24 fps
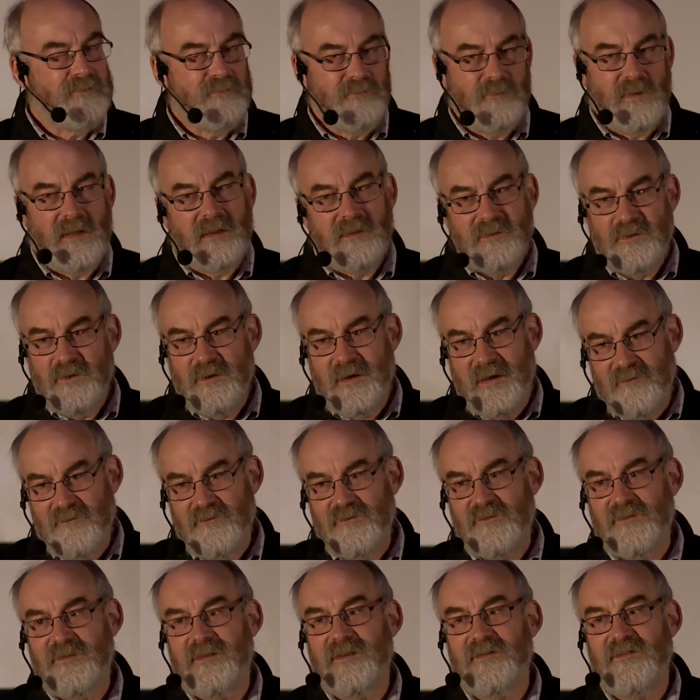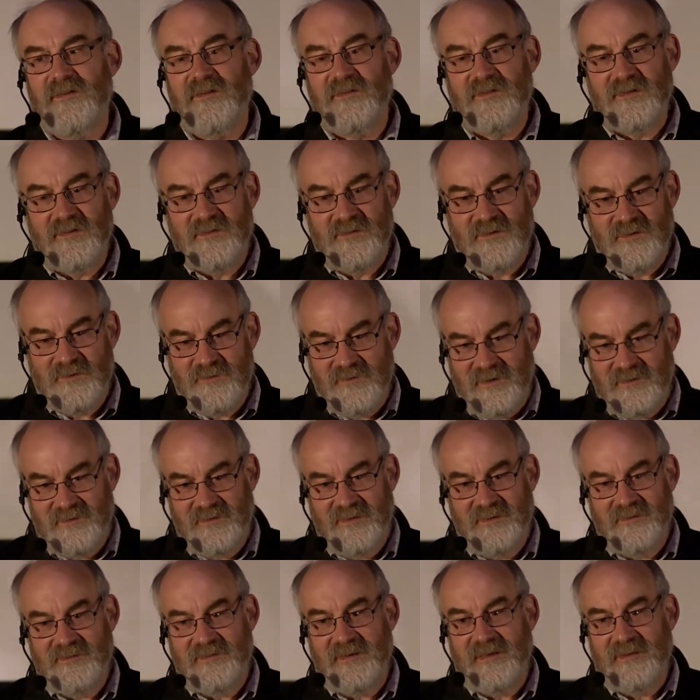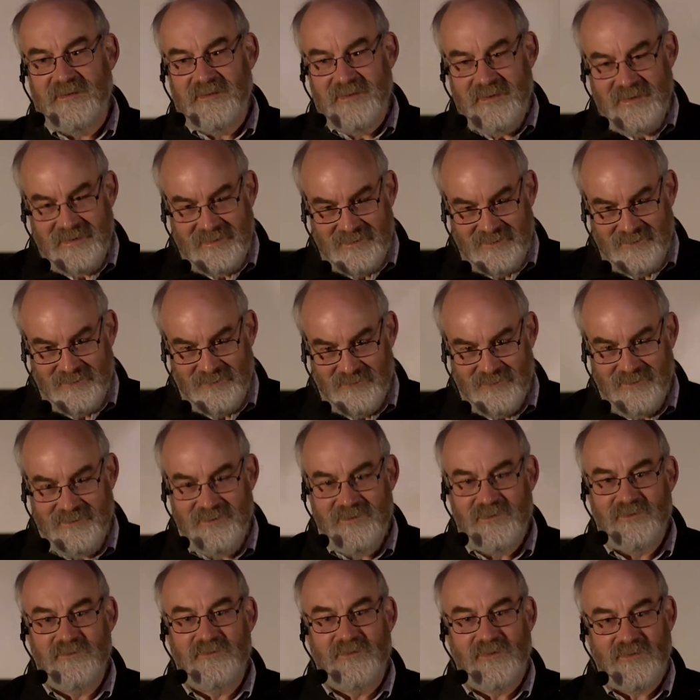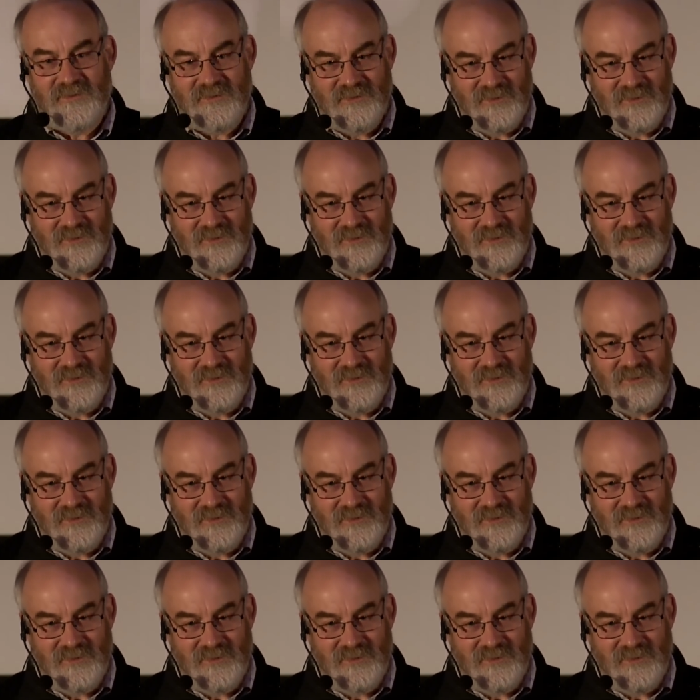Well, this is a Socratic technique, all right? You just